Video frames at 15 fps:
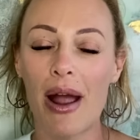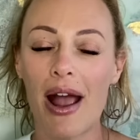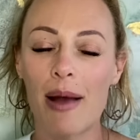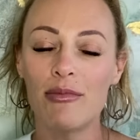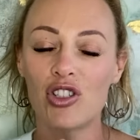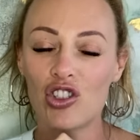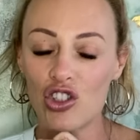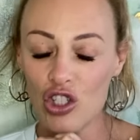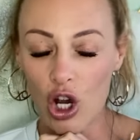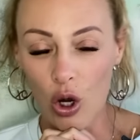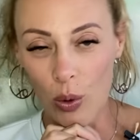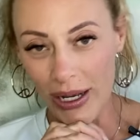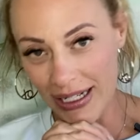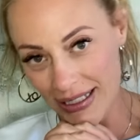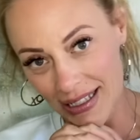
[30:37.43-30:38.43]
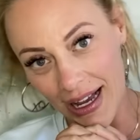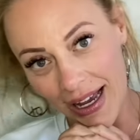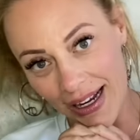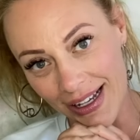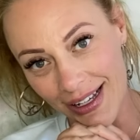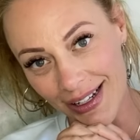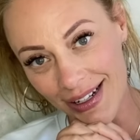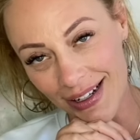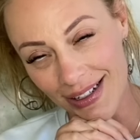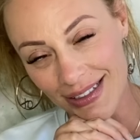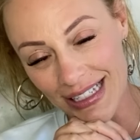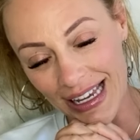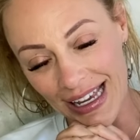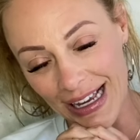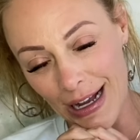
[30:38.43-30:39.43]
I'm so excited
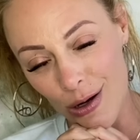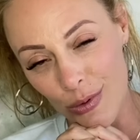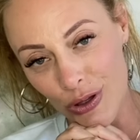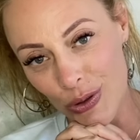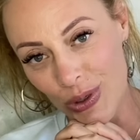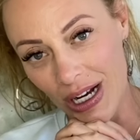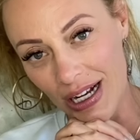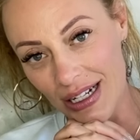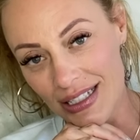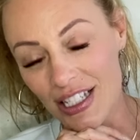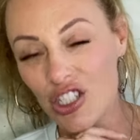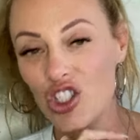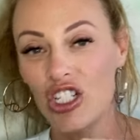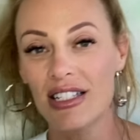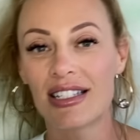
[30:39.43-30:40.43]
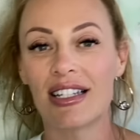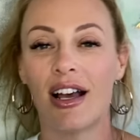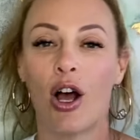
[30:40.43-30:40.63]
to hang out with you guys and just